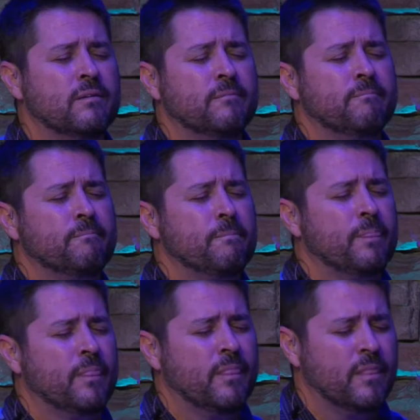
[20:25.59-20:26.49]

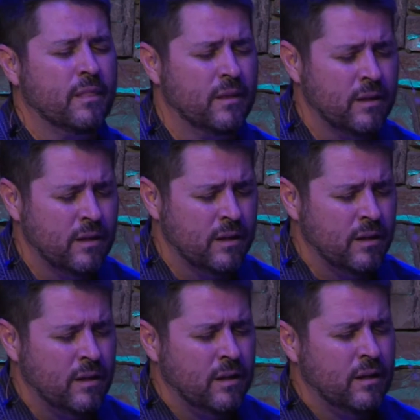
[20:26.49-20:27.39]

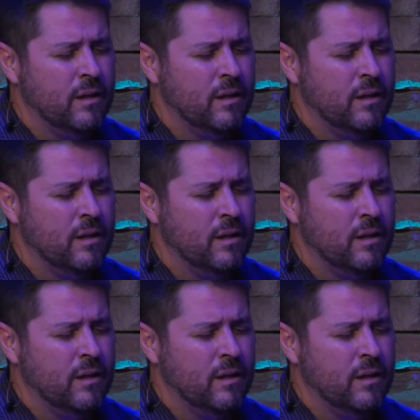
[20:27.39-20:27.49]
Nobody speaks.